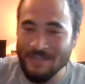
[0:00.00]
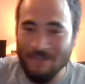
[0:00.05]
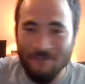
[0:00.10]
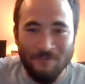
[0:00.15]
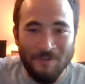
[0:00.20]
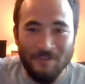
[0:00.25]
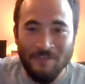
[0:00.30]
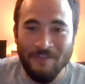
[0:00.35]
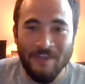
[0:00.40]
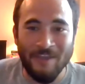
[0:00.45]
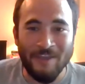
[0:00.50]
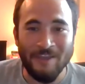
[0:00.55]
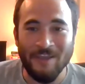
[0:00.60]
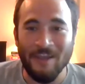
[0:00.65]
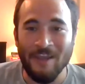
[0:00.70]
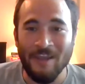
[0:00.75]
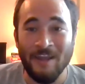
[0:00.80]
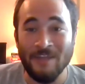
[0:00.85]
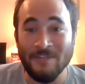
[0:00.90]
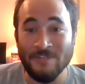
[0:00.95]
everything.
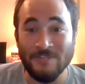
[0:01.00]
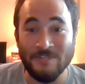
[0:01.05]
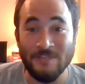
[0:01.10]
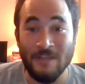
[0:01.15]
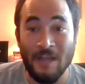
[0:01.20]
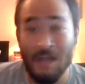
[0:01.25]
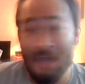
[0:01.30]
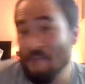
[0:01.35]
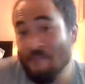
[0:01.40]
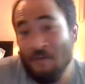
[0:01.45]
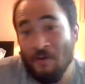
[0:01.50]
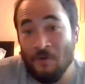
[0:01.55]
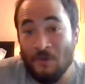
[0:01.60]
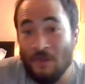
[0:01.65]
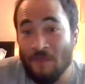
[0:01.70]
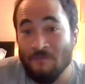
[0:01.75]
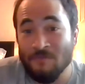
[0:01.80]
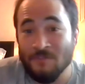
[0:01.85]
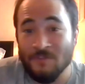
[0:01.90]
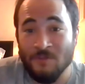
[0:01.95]
And I just, and I fell in
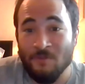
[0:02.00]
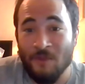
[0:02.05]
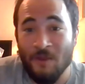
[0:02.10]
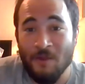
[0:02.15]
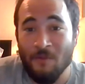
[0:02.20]
love with it right